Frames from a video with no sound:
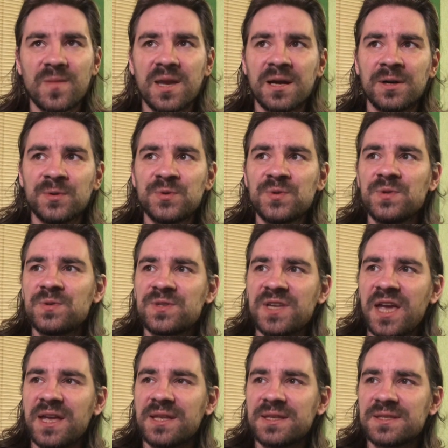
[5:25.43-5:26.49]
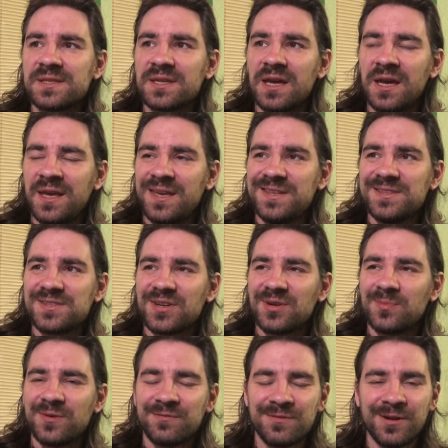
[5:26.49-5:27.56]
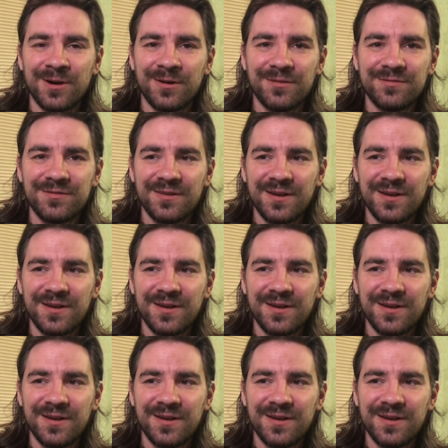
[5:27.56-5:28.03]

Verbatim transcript: how do you say it in term of love